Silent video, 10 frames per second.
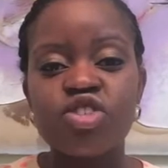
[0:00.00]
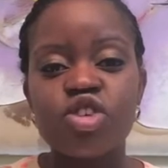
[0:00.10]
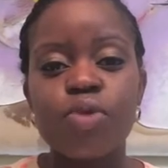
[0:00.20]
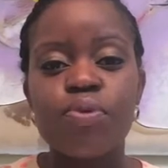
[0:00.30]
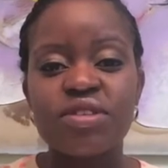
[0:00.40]
sure
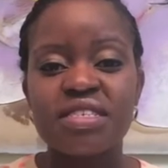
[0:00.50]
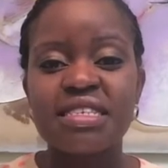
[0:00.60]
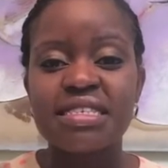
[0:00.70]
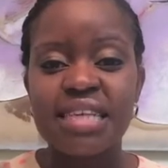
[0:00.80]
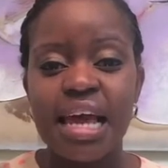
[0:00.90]
that your process
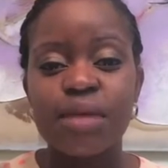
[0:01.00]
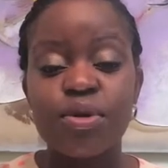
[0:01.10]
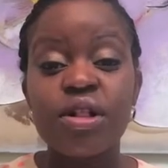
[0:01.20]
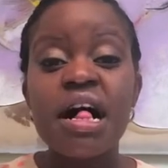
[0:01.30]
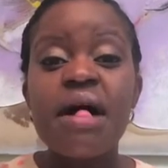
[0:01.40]
is
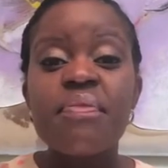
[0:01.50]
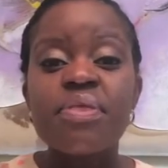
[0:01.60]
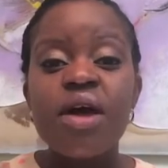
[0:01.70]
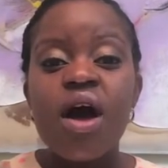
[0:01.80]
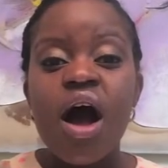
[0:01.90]
scalable.
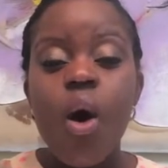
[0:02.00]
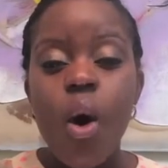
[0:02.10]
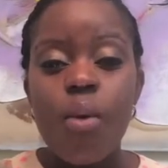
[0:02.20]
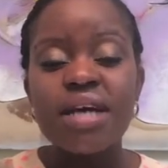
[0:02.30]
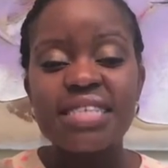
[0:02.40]

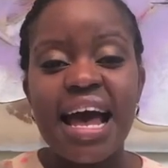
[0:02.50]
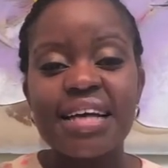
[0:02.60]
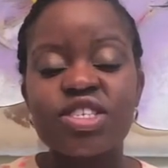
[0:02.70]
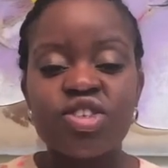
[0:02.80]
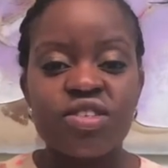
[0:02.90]
Always
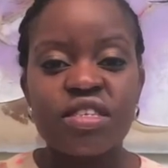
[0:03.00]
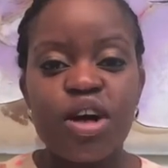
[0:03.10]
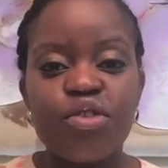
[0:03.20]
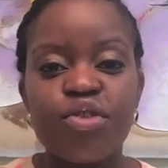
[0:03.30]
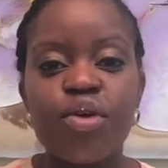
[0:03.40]
ask
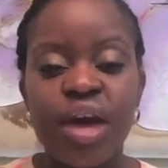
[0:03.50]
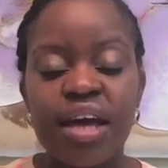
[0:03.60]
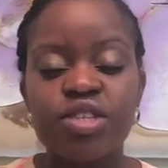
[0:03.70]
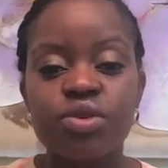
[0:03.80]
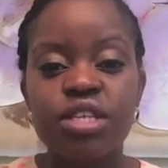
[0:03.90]
yourself,
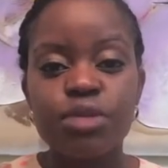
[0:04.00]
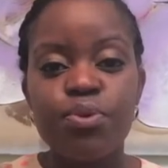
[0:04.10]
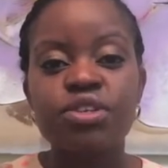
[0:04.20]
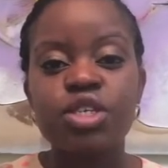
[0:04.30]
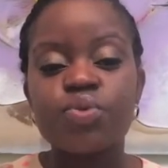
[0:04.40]
okay, so this
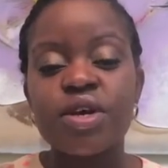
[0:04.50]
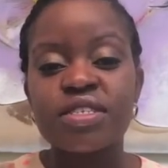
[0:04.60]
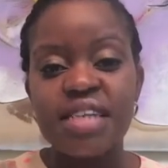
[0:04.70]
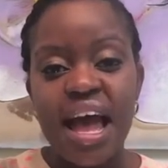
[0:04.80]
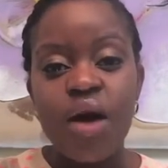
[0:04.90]
process
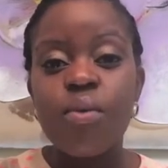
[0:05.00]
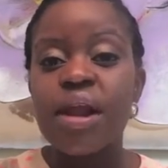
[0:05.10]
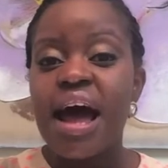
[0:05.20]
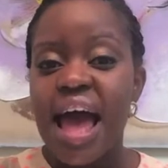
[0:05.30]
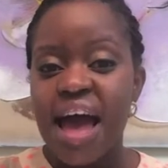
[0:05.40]
works now
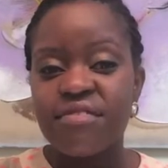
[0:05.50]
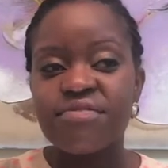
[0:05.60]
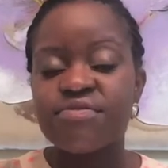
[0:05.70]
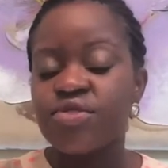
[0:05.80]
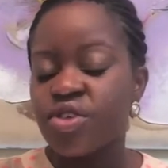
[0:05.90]
when I have,
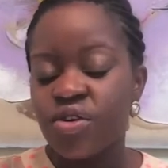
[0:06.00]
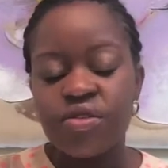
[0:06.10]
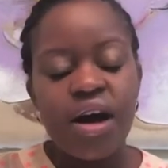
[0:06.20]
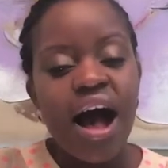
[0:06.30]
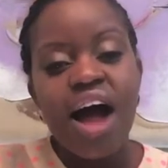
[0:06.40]

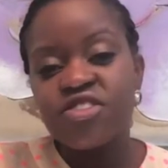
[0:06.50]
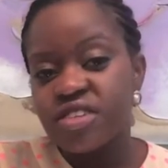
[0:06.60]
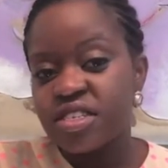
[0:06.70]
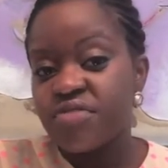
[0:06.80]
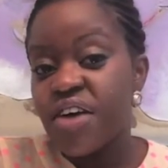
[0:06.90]

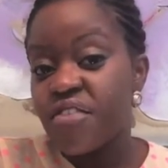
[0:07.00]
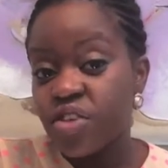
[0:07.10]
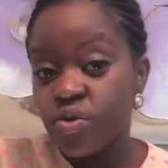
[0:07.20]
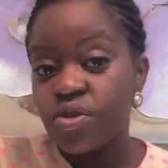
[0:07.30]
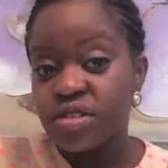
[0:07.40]
100 to
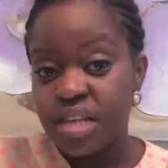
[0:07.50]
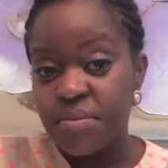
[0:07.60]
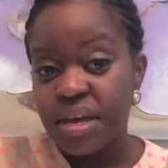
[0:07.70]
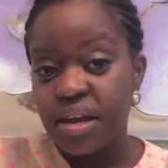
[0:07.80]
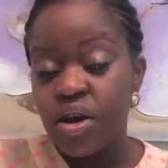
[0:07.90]
500 orders
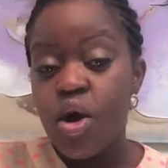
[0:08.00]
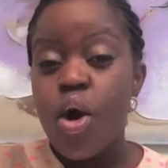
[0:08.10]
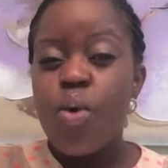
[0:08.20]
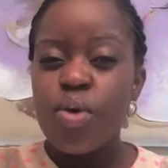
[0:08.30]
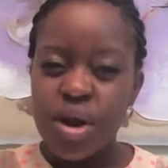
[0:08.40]
coming in.
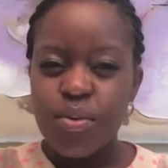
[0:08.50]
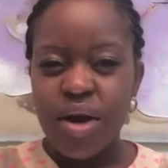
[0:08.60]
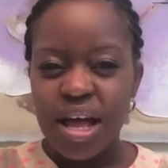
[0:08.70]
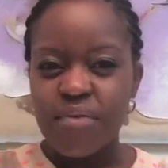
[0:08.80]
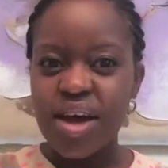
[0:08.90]
Would it
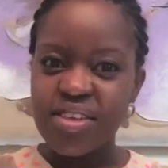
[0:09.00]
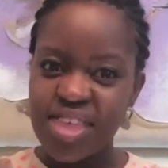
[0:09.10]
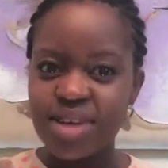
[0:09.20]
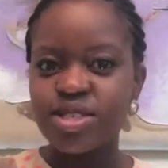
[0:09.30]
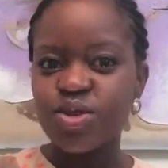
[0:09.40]
work if I had
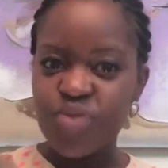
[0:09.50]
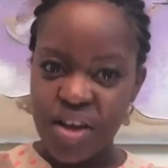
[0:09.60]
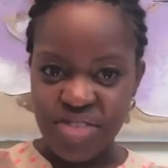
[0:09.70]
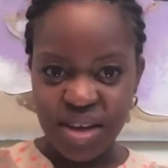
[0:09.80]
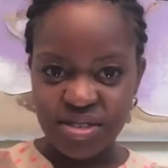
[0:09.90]
1,000 to
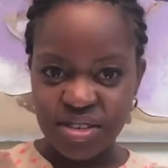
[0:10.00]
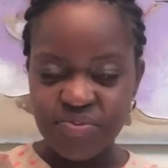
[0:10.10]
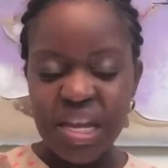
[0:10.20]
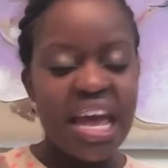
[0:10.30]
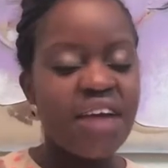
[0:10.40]
5,000?
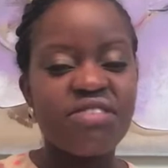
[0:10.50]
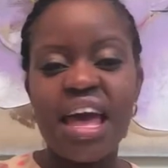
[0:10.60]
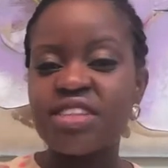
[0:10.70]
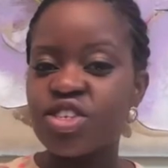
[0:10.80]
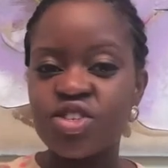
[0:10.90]
If the
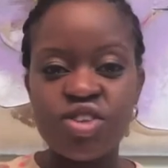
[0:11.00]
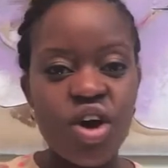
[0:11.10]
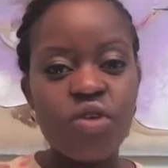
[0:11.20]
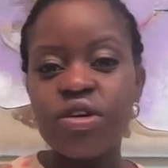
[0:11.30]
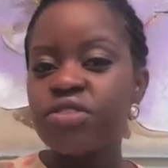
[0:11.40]
answer is
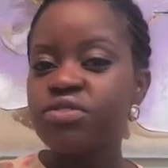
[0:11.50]
no,